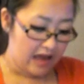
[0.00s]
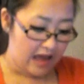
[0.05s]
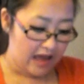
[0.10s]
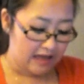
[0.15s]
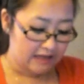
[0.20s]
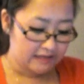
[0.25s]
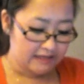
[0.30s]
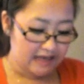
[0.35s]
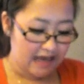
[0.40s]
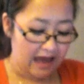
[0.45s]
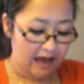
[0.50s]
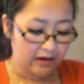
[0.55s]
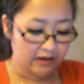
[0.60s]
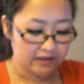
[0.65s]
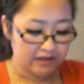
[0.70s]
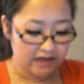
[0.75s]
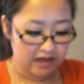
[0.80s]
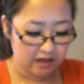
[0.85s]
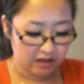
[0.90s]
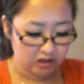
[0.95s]
and
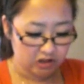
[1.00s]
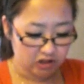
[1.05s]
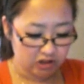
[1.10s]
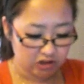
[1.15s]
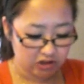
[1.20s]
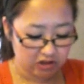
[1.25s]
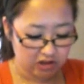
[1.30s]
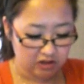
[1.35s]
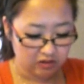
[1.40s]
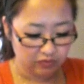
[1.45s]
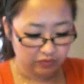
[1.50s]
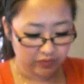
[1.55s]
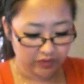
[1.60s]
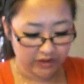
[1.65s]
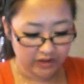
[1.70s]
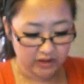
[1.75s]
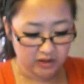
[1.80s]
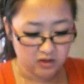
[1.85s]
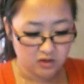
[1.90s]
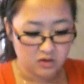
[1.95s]
Tattletale is just a
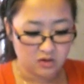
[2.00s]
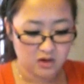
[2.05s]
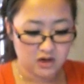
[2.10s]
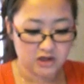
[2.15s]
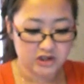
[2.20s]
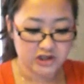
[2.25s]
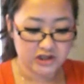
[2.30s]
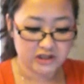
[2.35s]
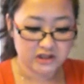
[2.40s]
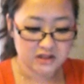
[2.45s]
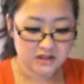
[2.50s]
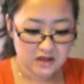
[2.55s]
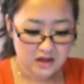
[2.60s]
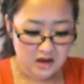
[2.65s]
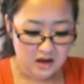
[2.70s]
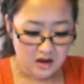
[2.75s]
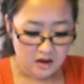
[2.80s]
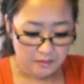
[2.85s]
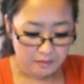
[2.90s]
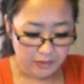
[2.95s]
really gorgeous
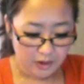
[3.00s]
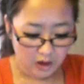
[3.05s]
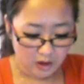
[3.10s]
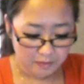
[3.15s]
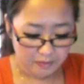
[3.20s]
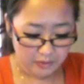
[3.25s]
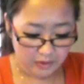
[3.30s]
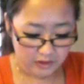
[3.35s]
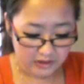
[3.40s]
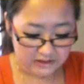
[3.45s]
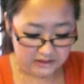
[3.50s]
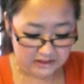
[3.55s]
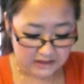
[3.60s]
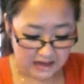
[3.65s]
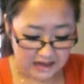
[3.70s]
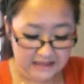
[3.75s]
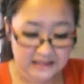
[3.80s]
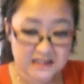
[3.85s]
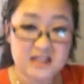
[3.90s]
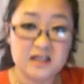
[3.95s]
purple. It's
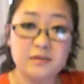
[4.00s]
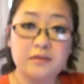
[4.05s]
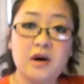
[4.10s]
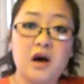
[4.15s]
got some